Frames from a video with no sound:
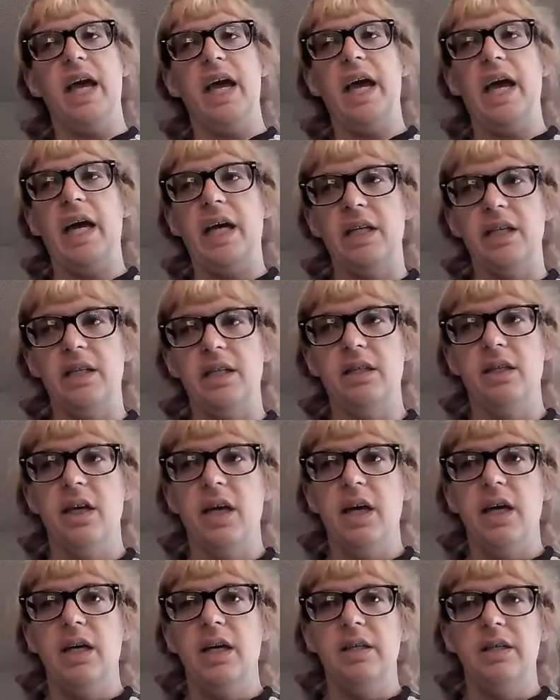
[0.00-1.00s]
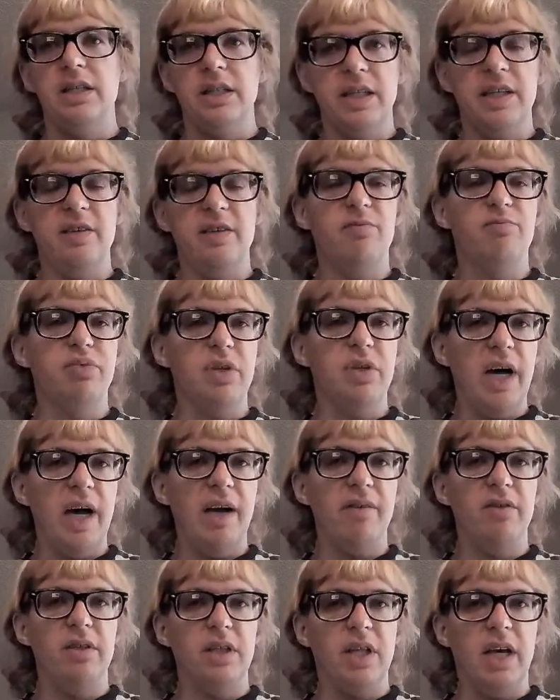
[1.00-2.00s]
and live
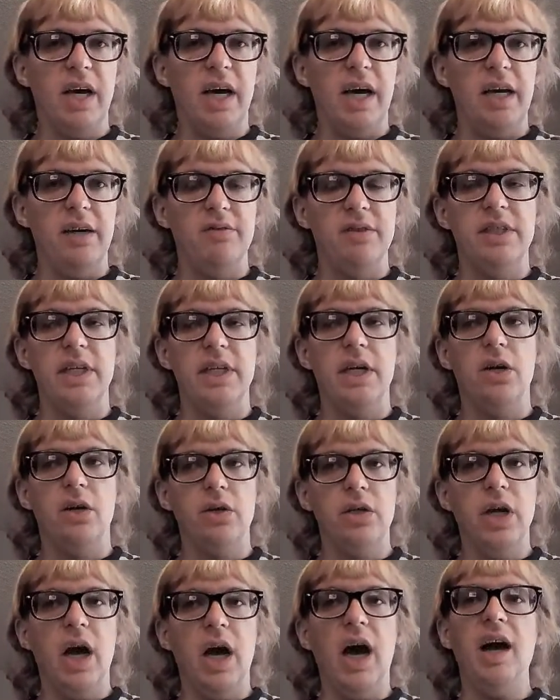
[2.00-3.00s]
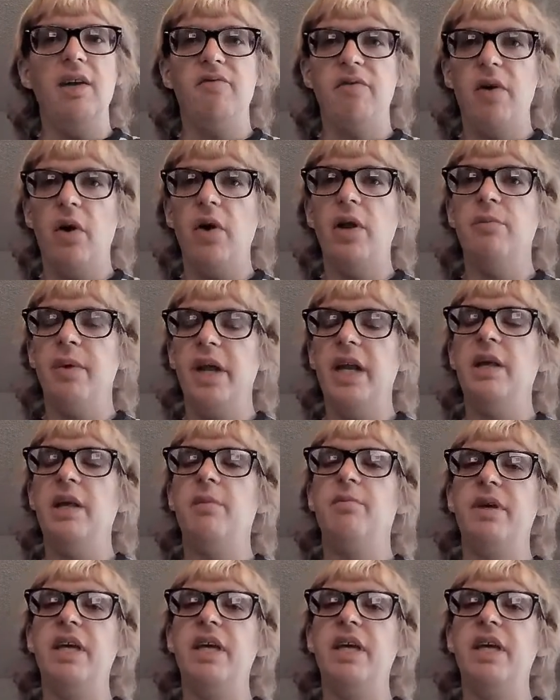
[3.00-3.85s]
private lives. There are not very many